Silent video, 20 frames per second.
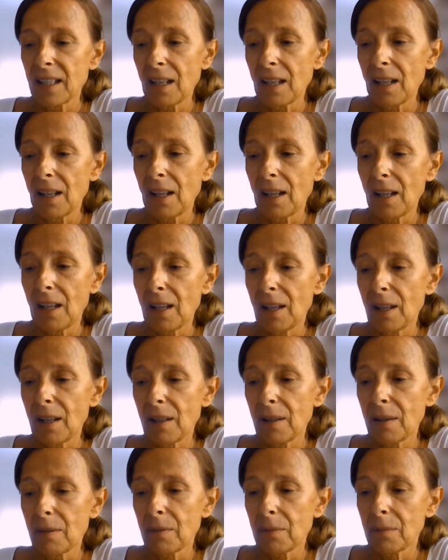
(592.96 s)

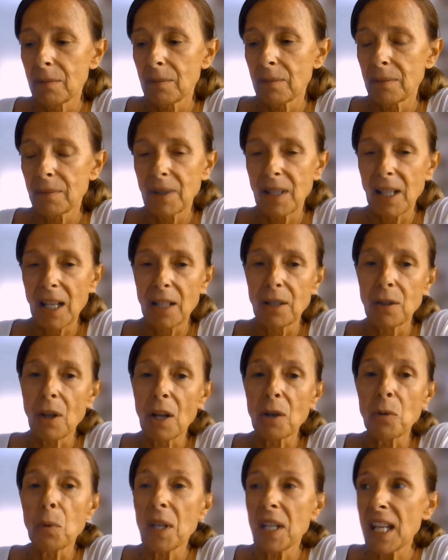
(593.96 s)

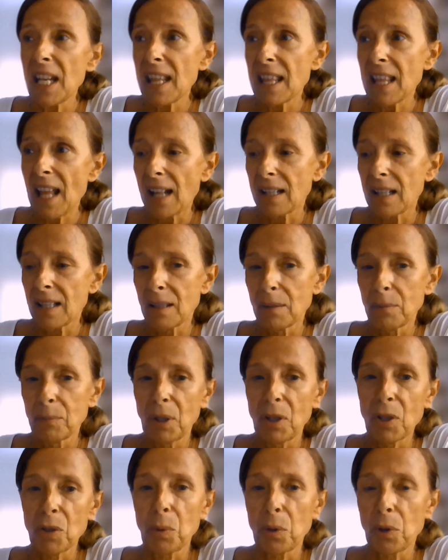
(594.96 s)
And we need that
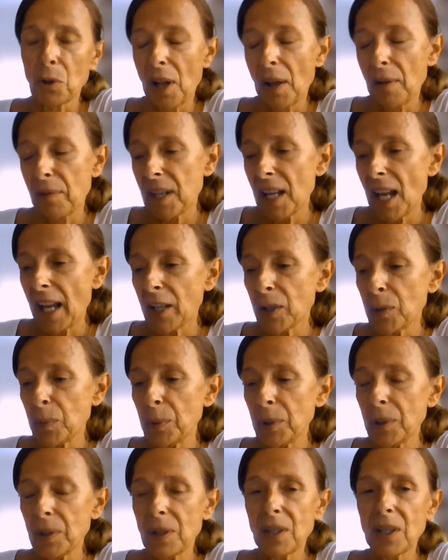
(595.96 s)
because we don't have the
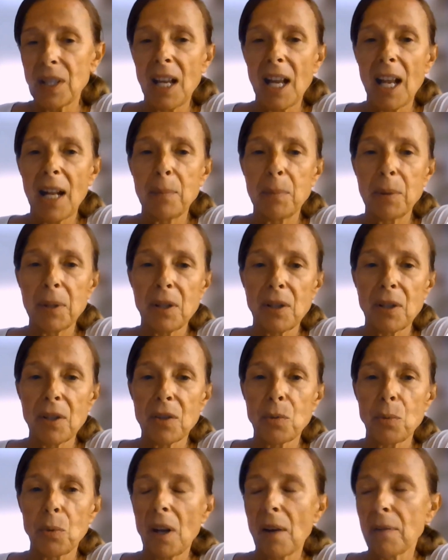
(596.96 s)
experts and
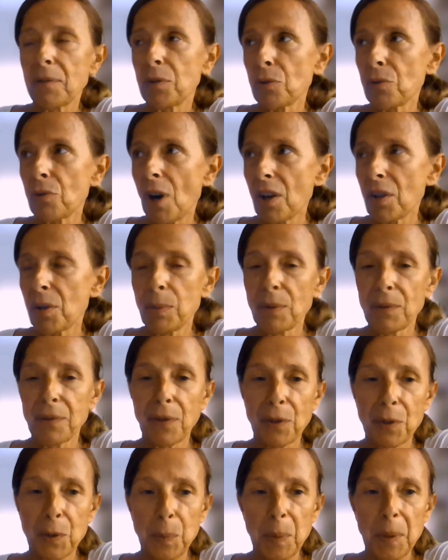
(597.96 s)
because we have to rush
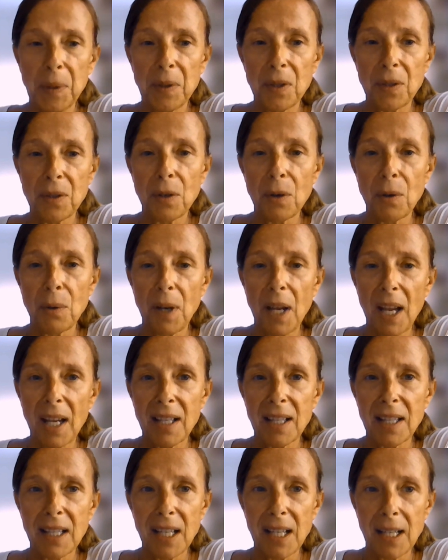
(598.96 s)
before species go
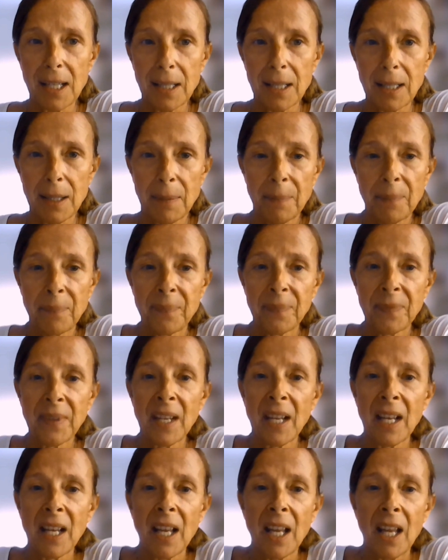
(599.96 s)
extinct.
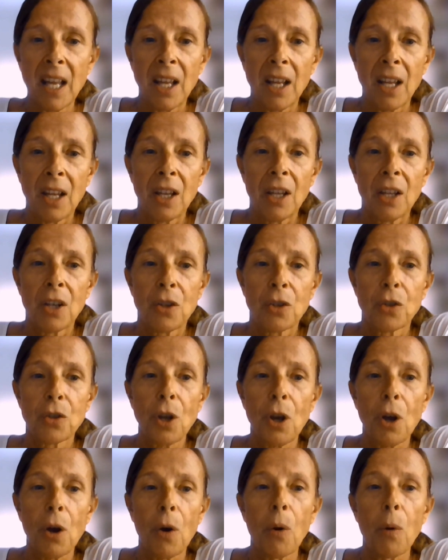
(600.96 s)

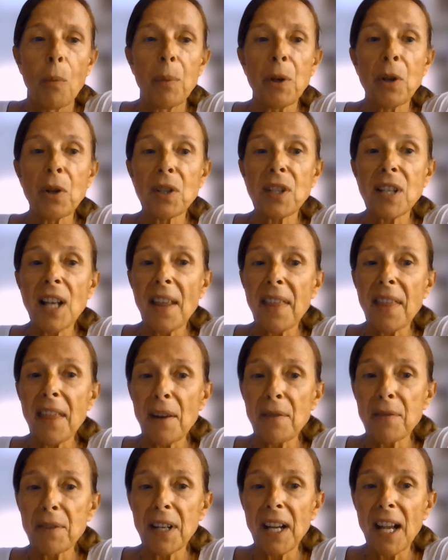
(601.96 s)
So, because South
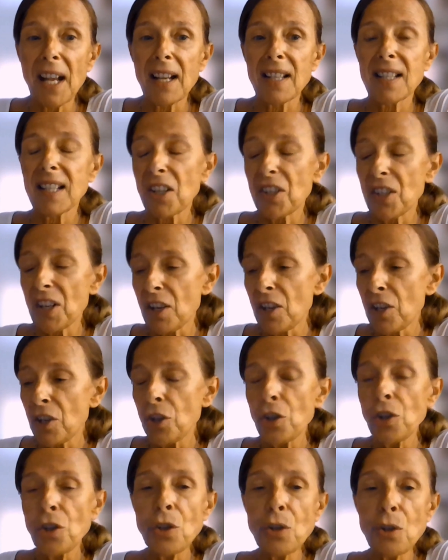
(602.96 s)
Africa has such a
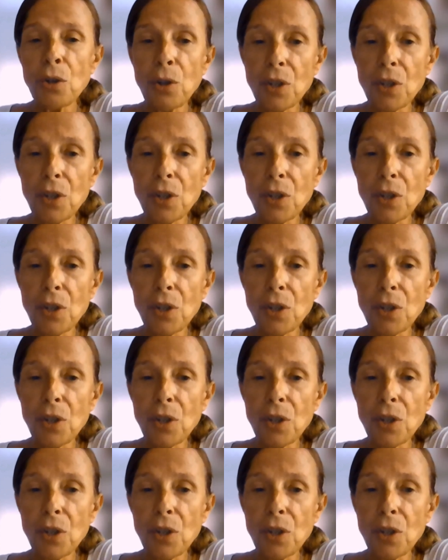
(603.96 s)
huge